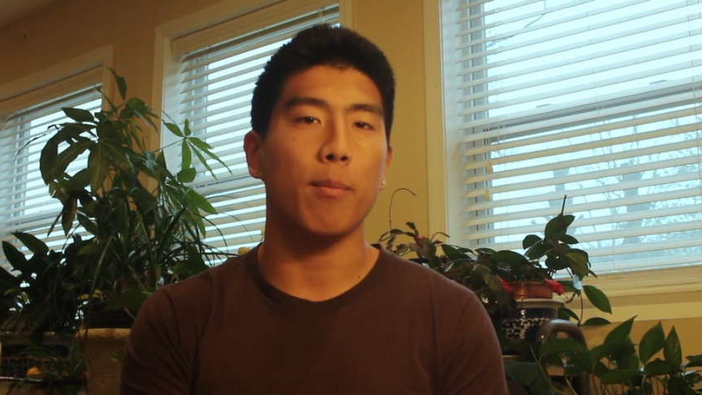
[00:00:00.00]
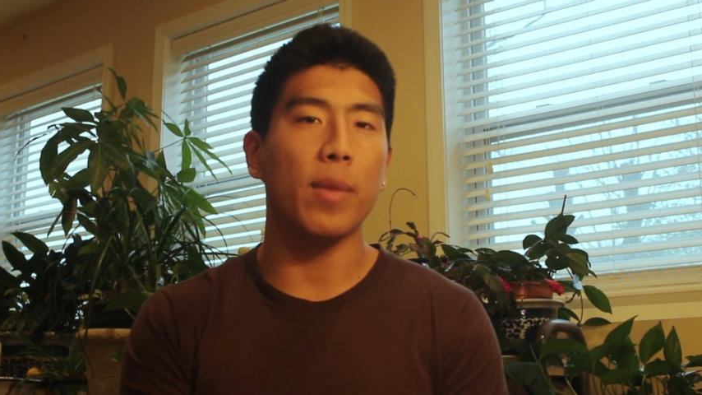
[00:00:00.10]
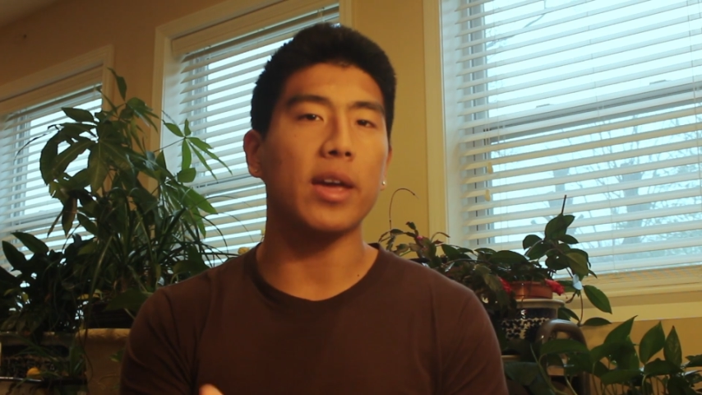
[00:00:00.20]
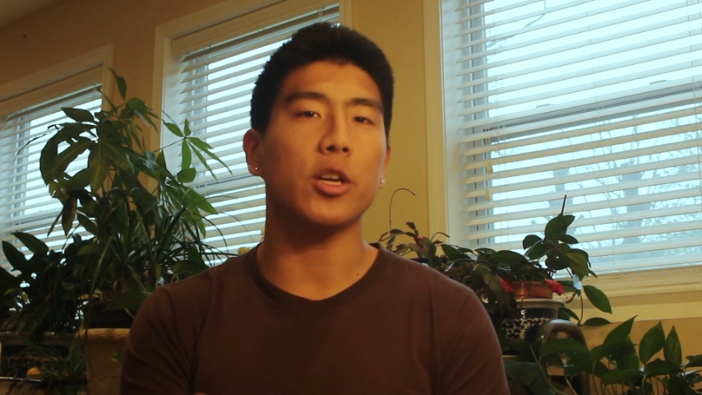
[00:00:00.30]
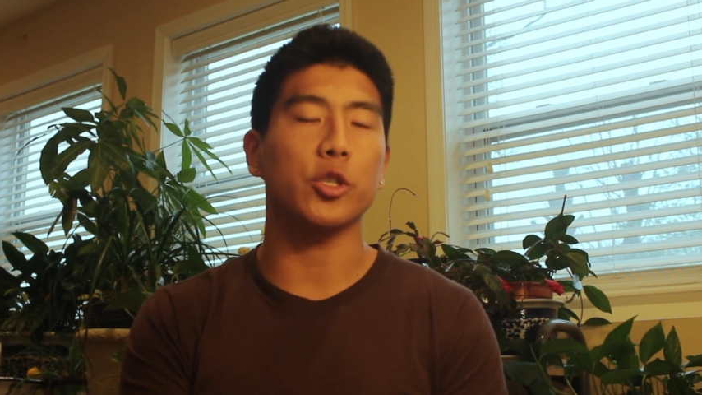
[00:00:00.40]

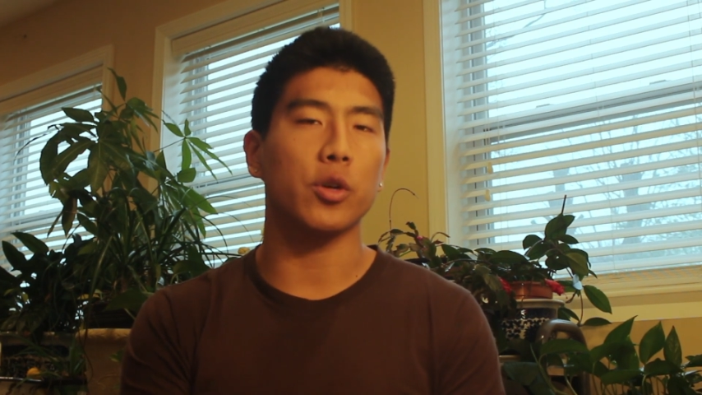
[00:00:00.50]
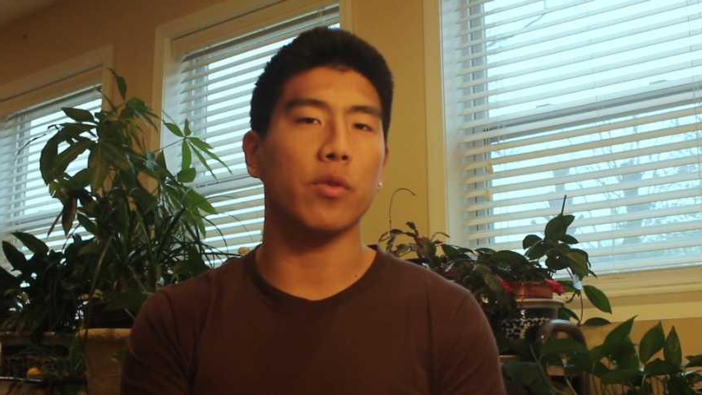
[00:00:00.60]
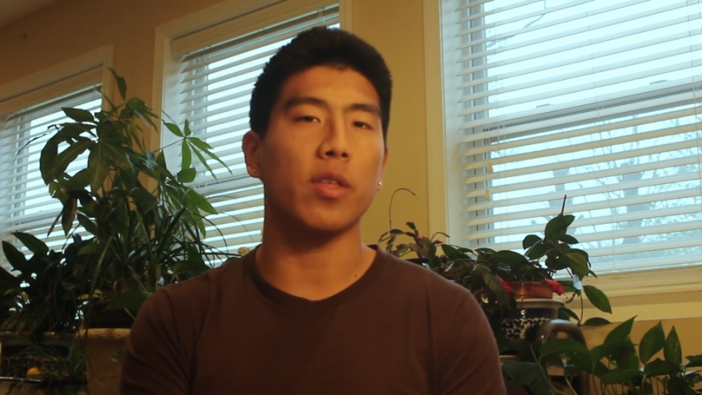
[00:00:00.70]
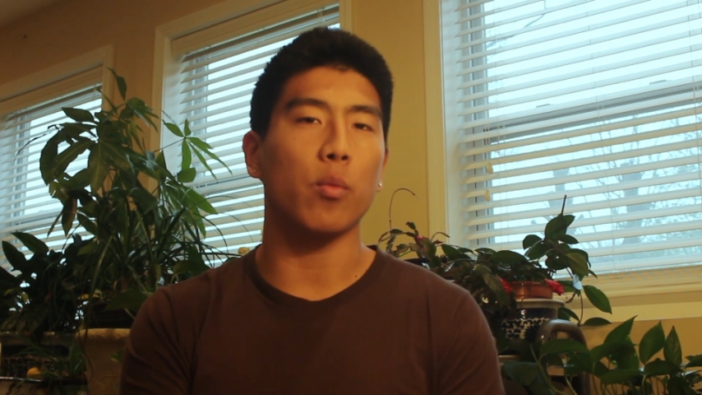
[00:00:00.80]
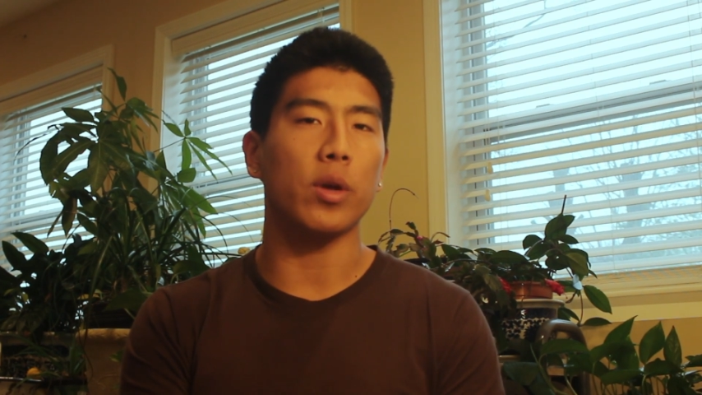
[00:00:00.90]
making
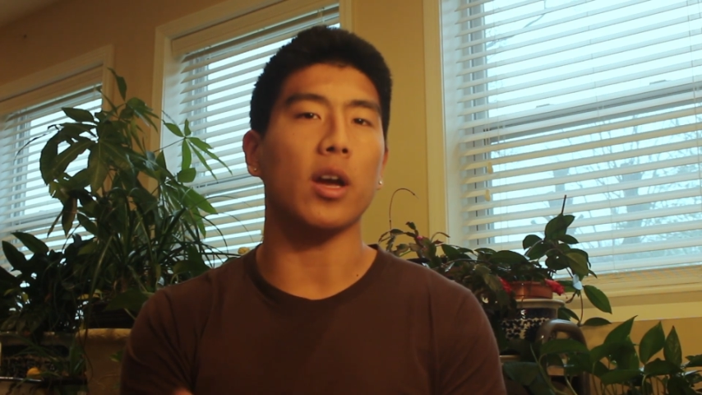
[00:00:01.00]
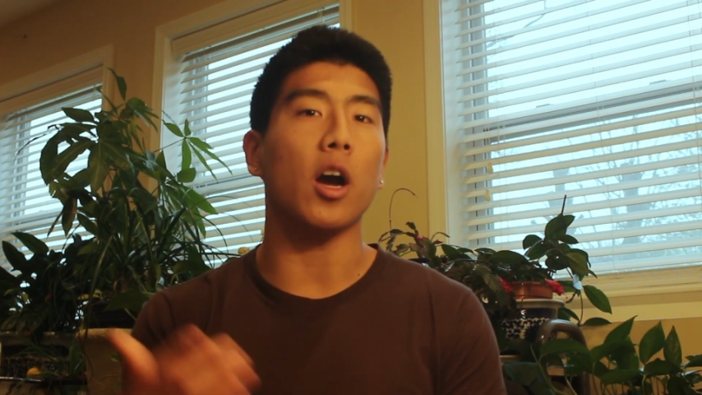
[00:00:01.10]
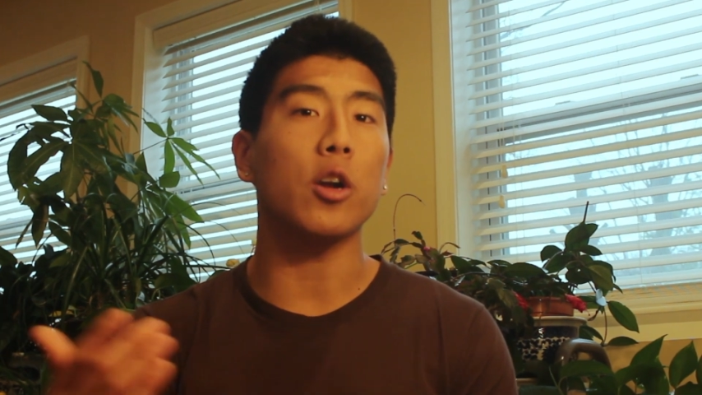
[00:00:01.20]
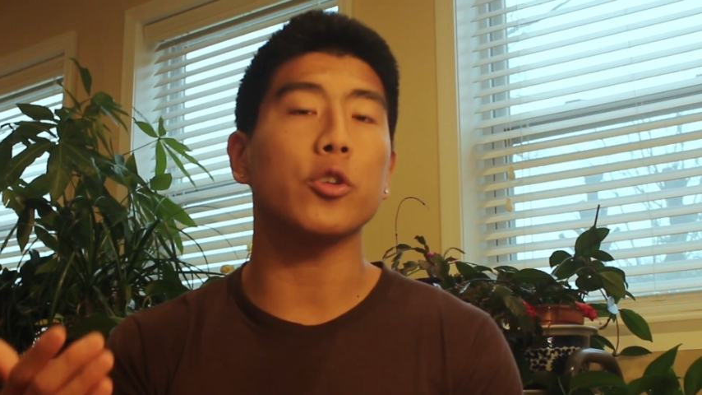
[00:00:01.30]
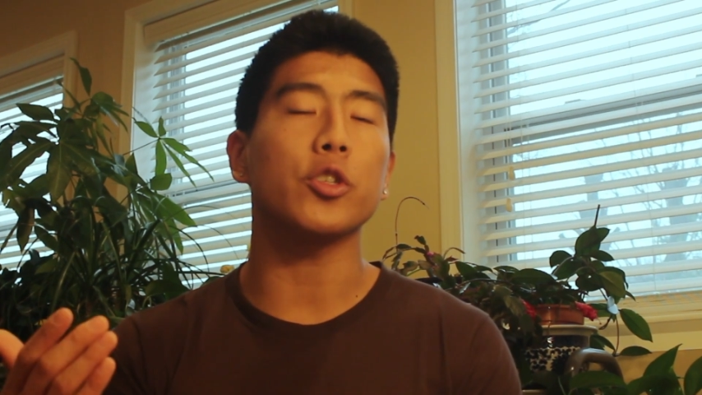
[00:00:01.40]
sure that we
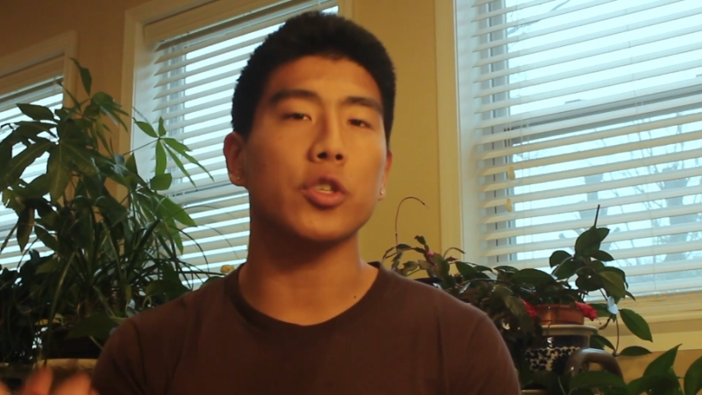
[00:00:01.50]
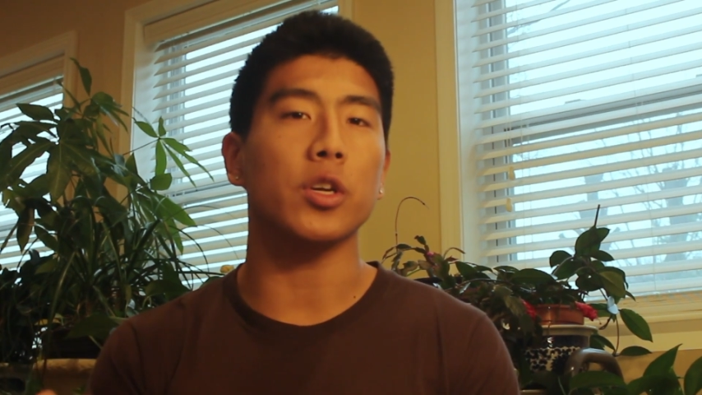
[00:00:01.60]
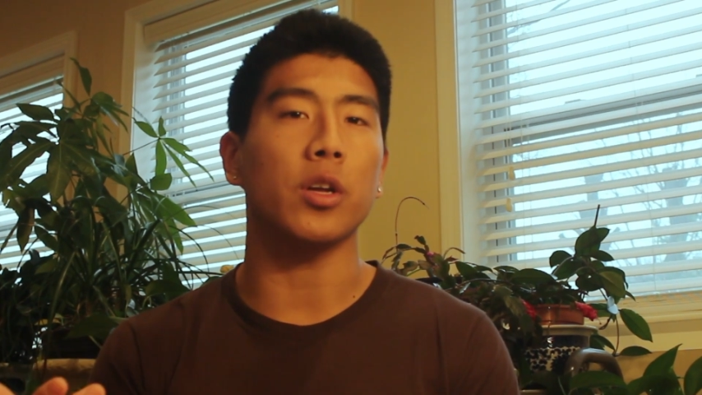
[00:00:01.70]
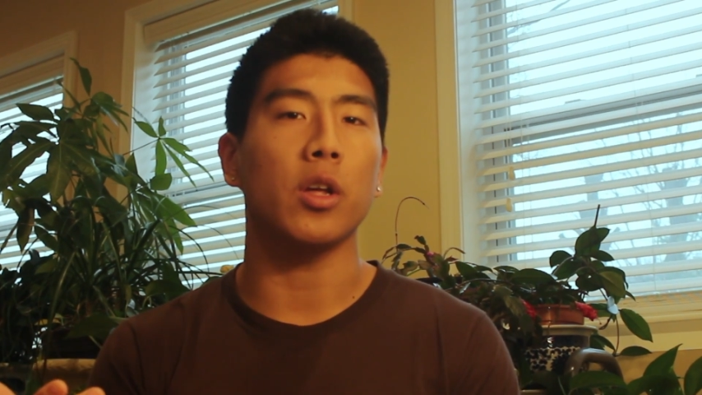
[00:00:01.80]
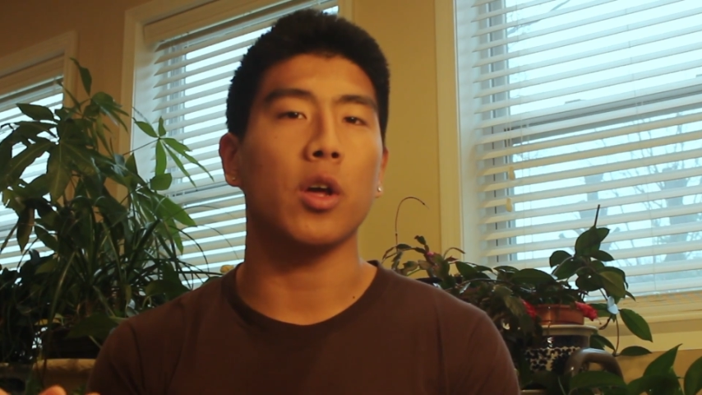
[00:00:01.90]

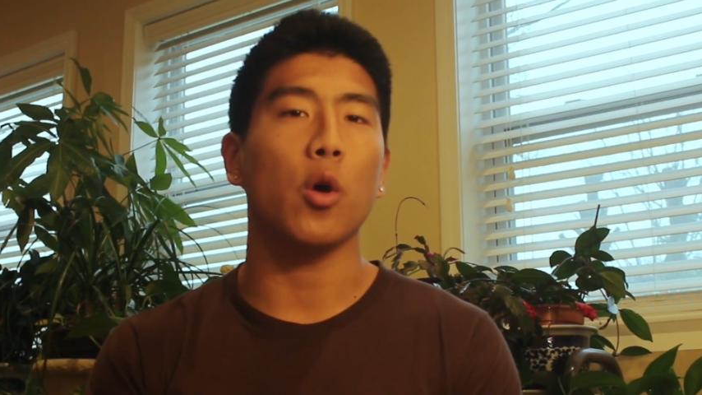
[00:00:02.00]
understood